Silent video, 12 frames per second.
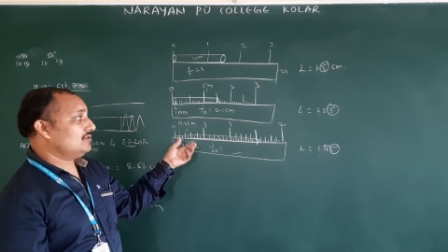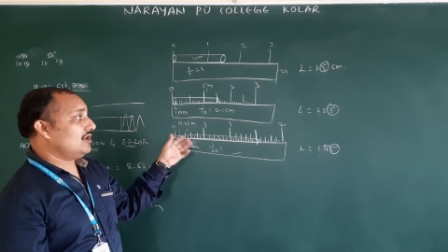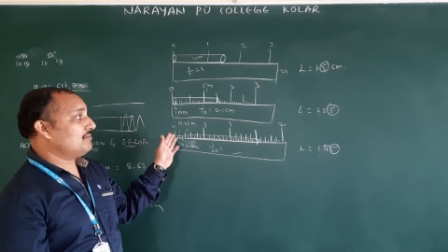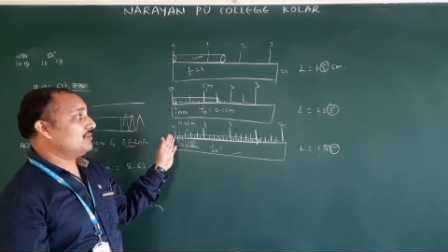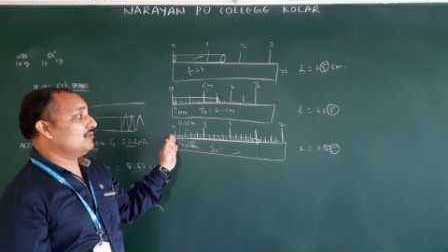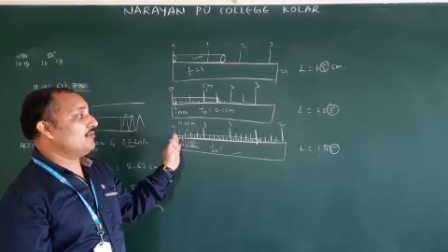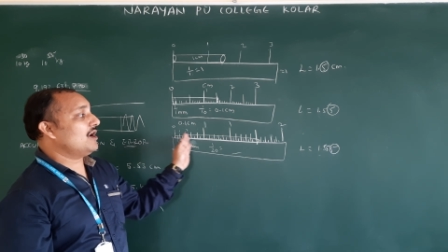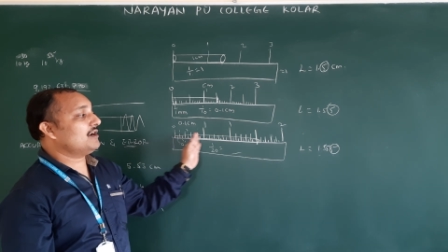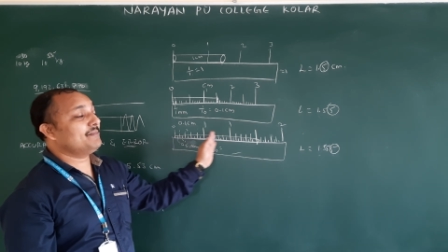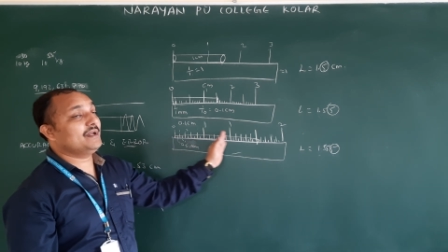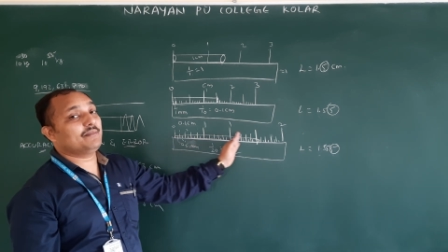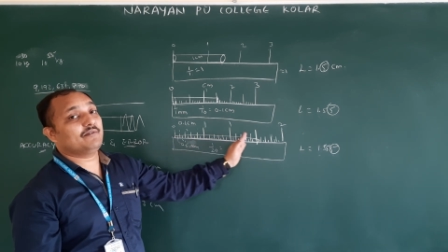So up to
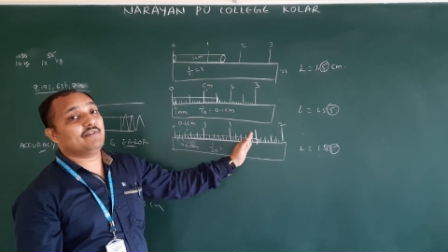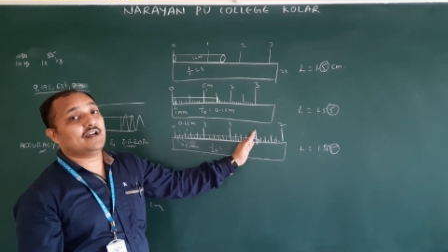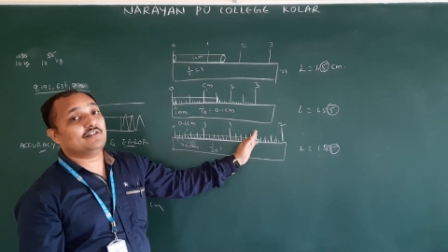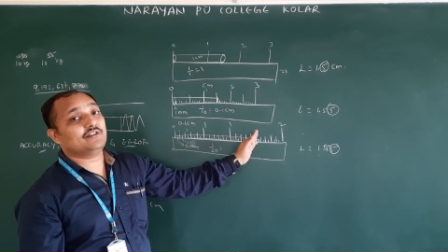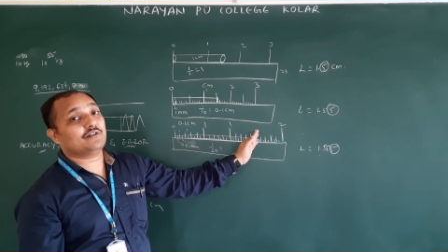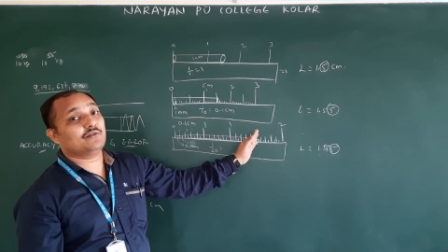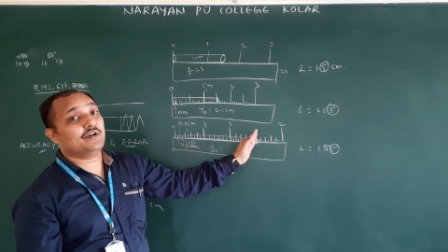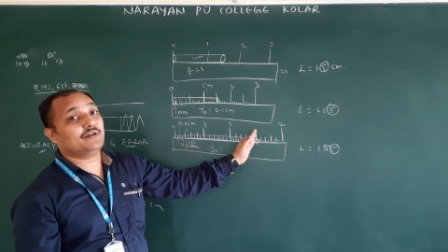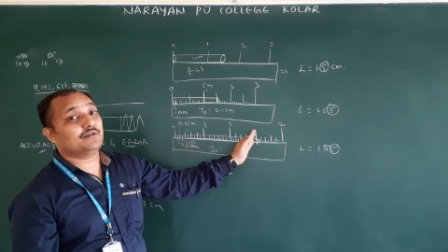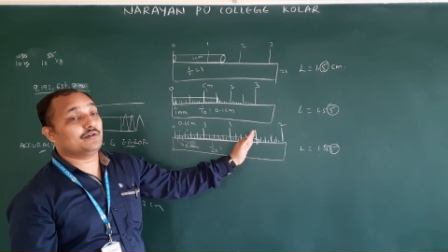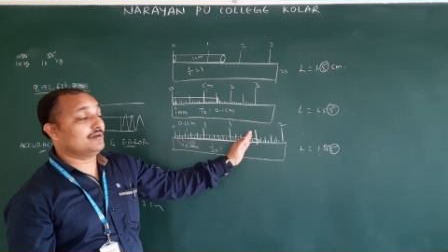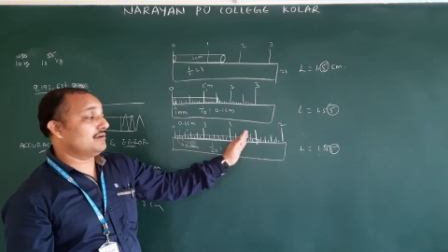what minimum value we are
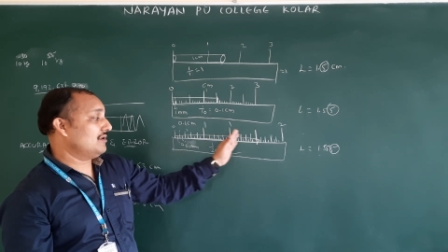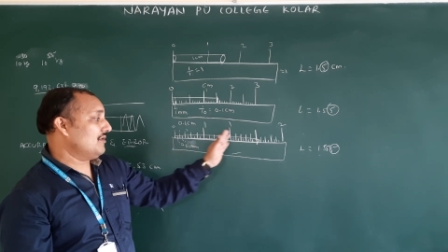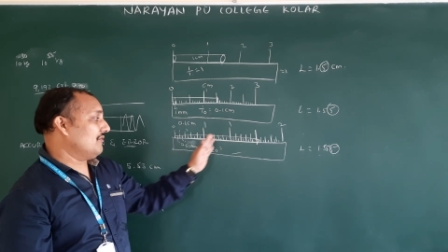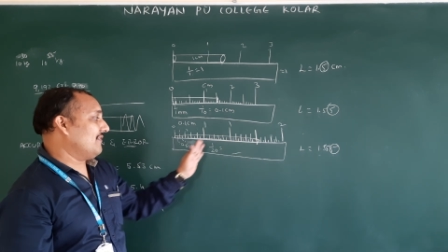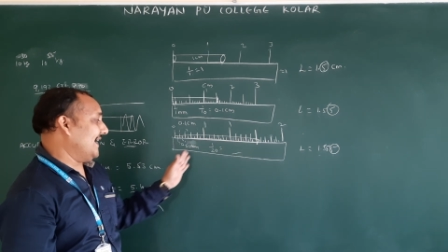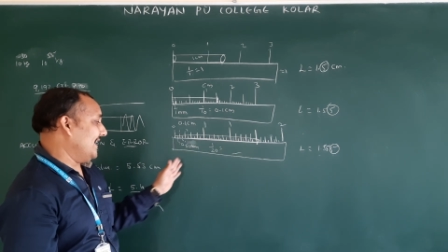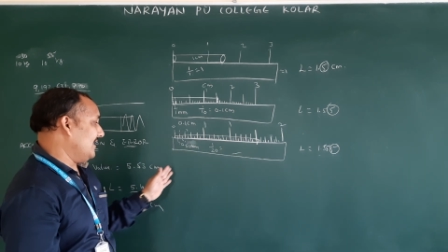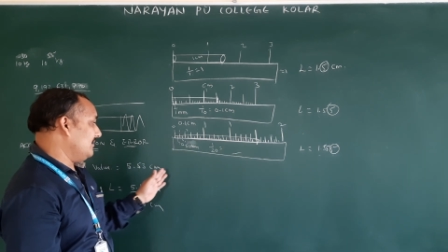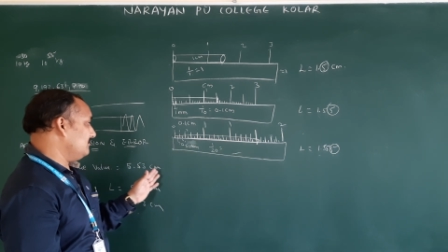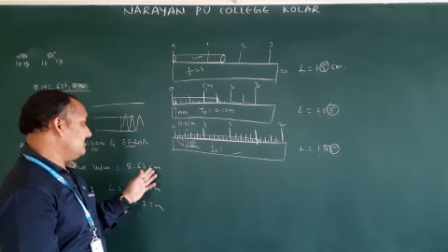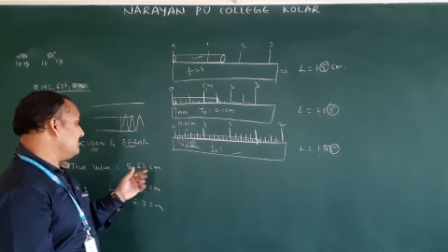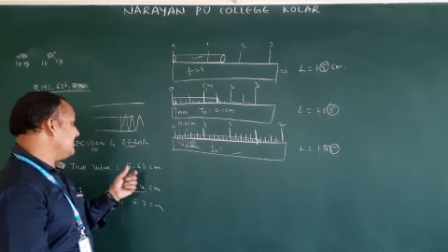going to find.